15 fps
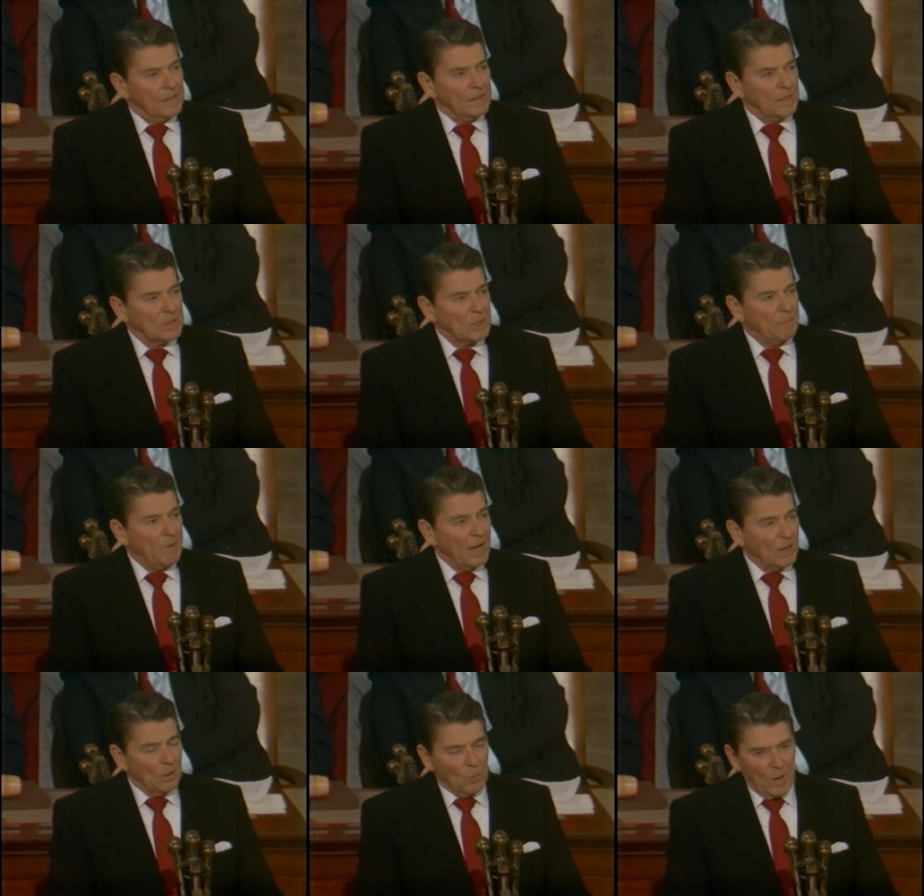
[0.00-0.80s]
There's a
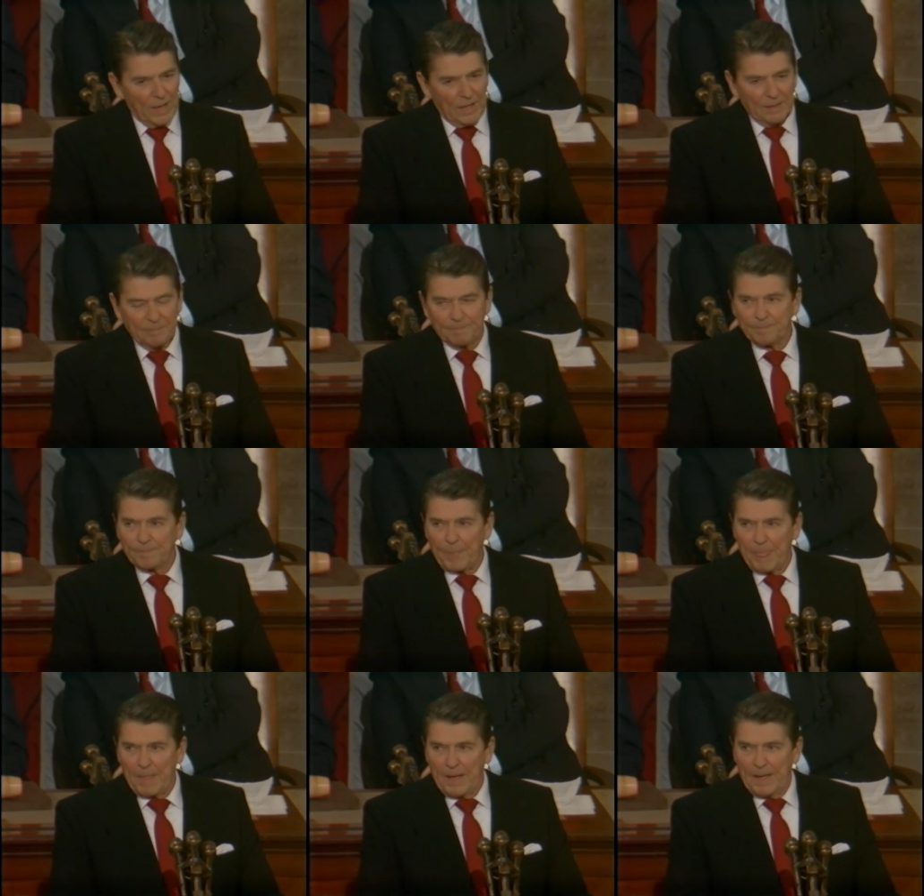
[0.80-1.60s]
better way.
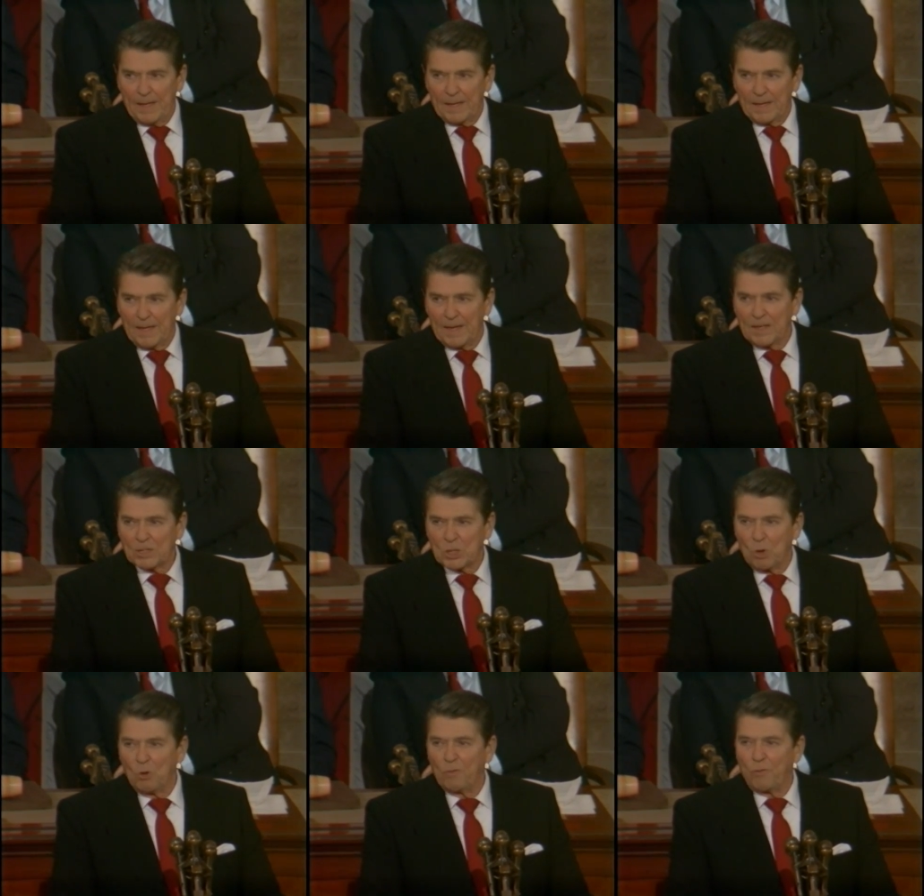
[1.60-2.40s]
Let
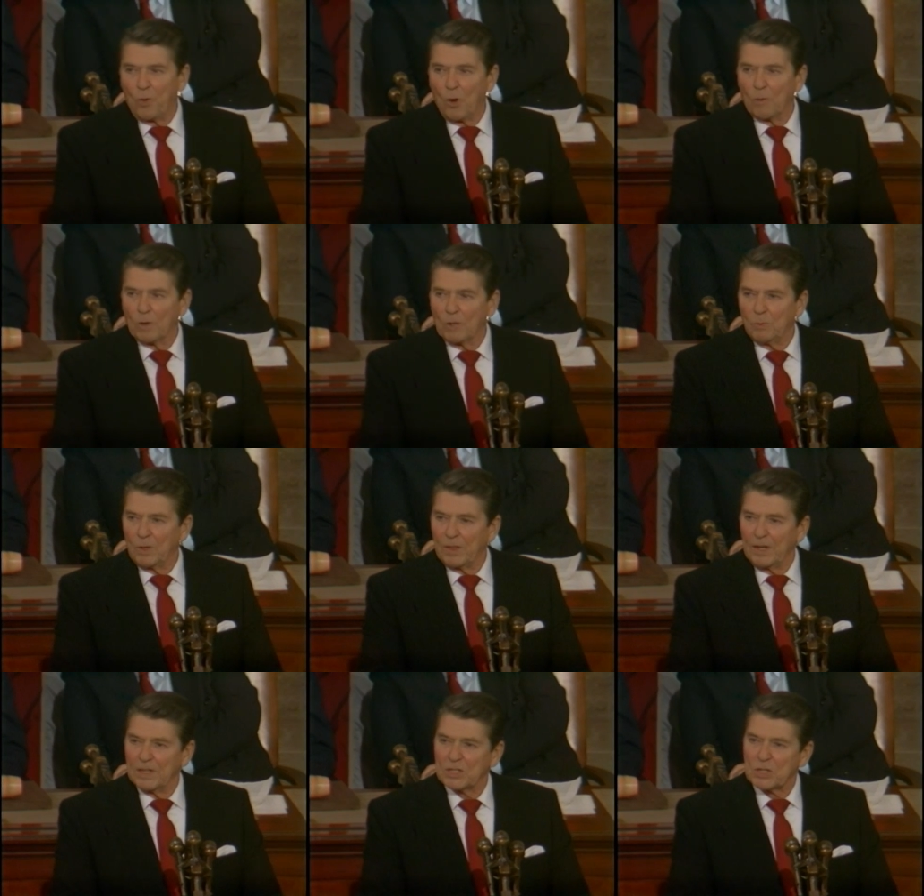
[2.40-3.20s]
us go forward
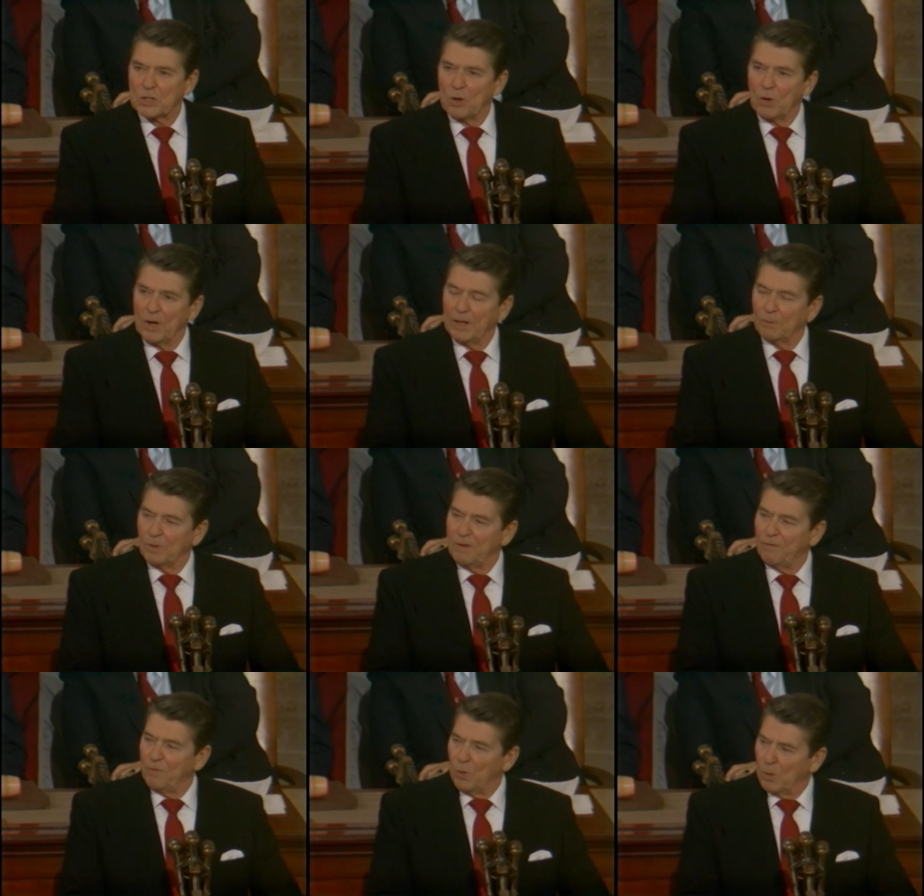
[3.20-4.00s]
with an historic
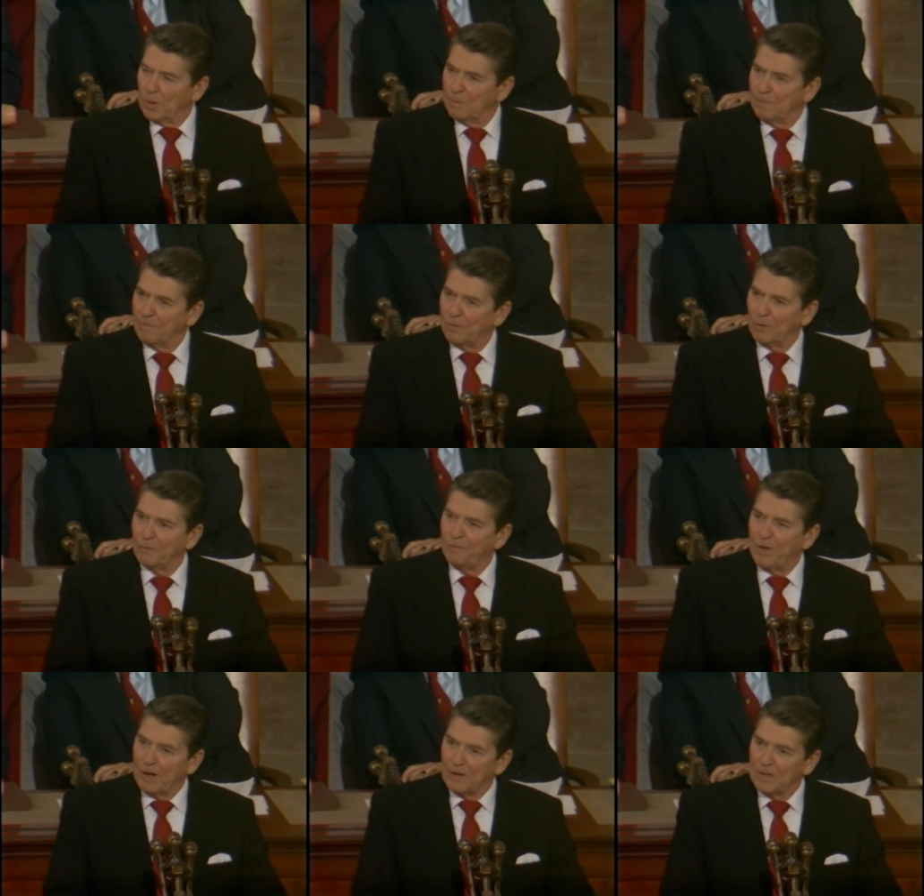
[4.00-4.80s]
reform for
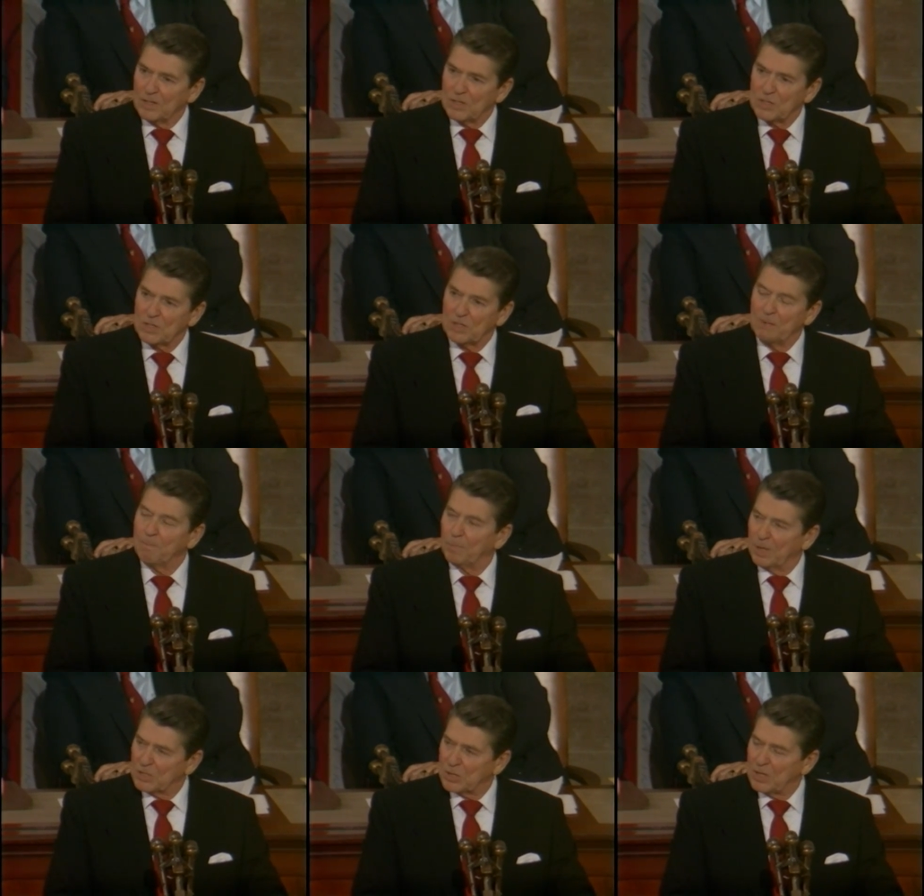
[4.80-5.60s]
fairness,
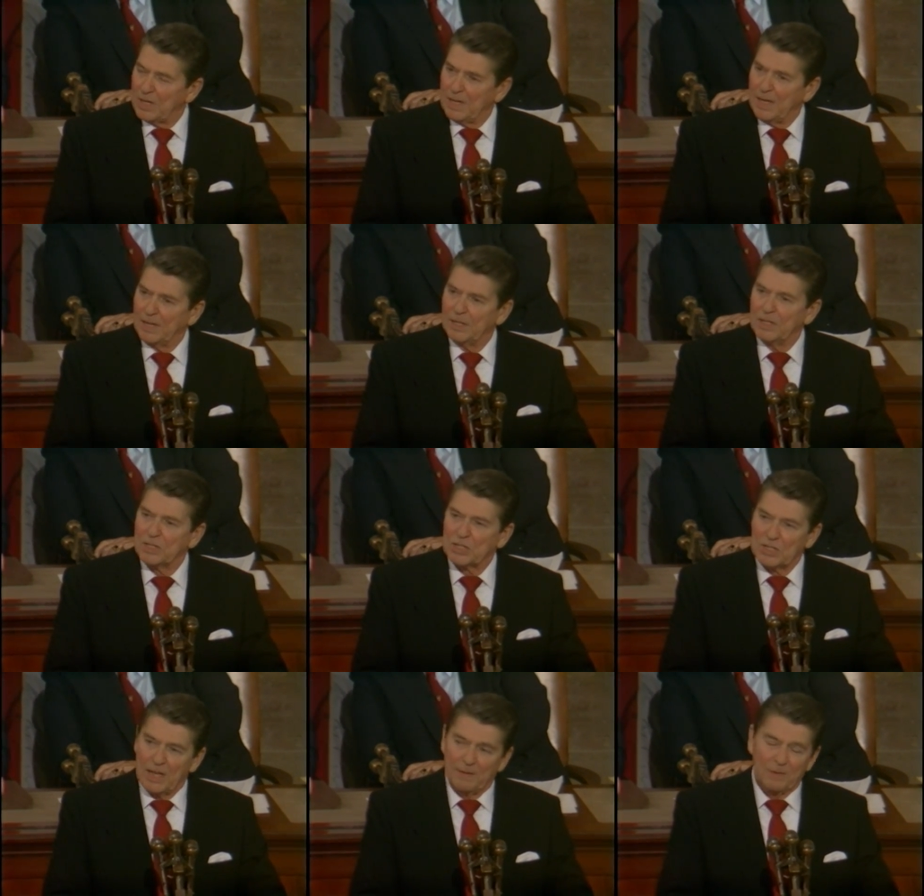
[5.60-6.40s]
simplicity, and
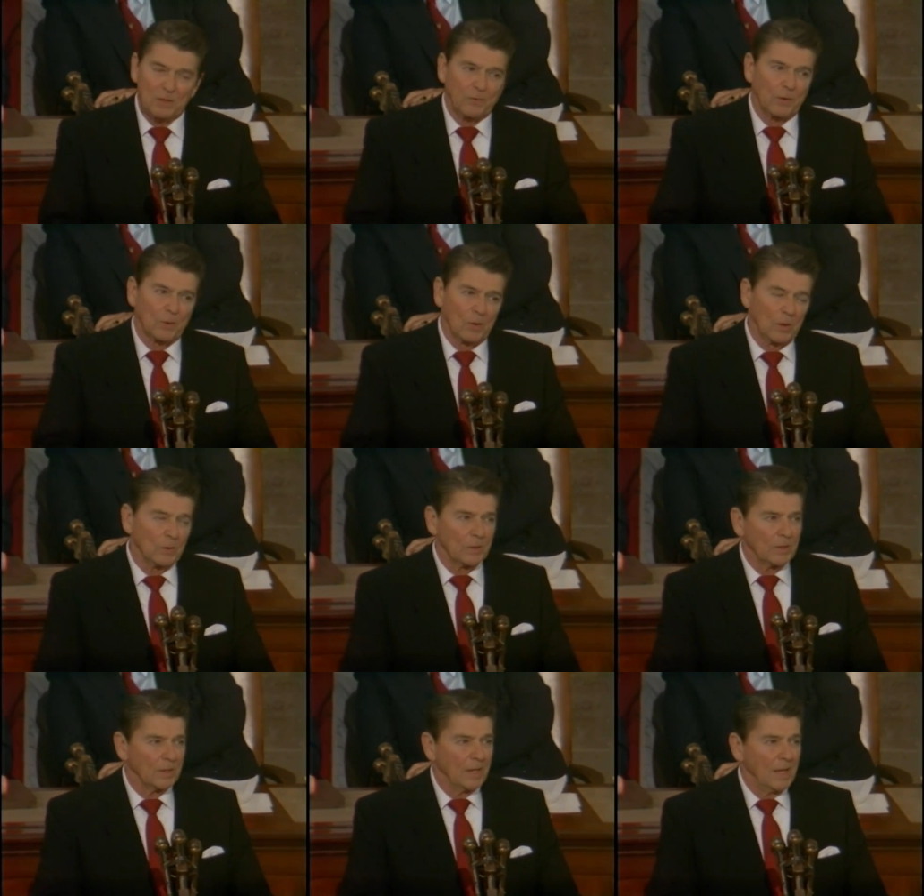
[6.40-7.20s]
incentives for
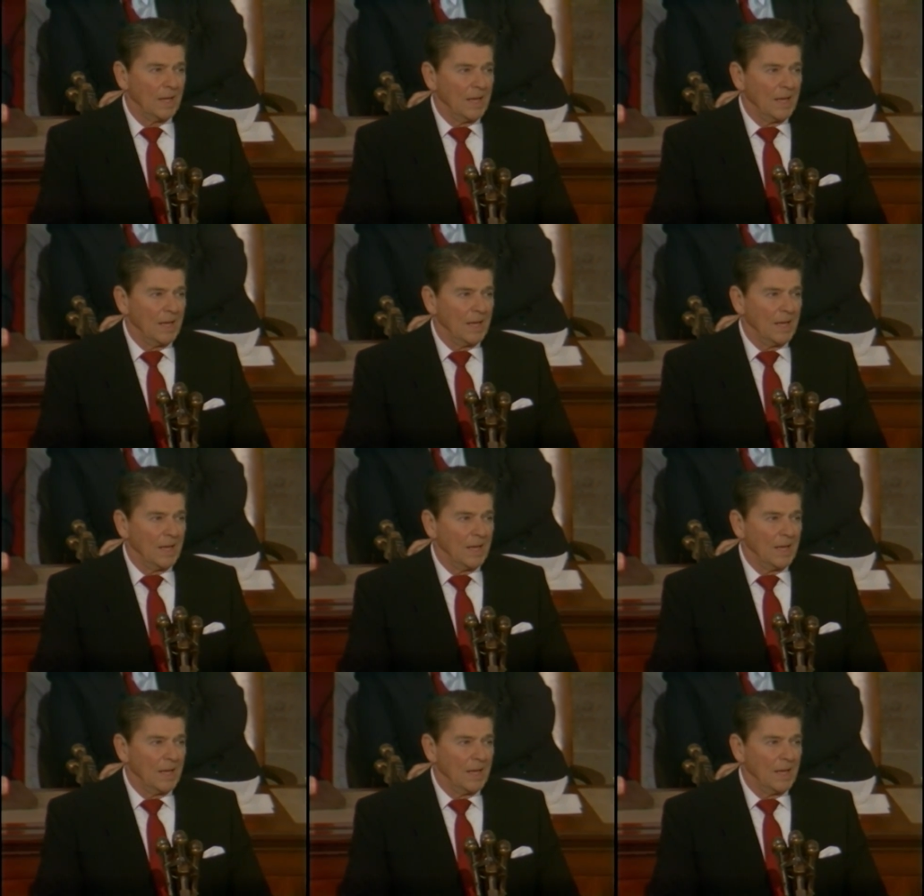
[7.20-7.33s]
growth.